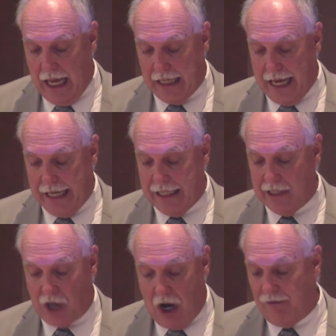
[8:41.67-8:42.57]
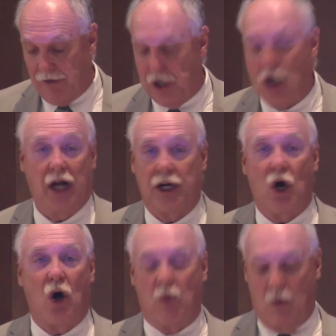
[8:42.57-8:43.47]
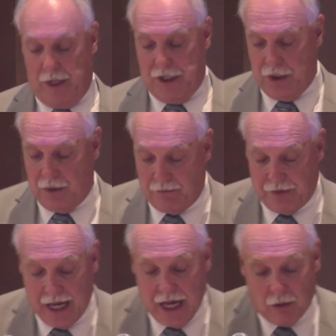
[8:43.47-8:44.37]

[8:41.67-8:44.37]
and yet it is often not at all what we do.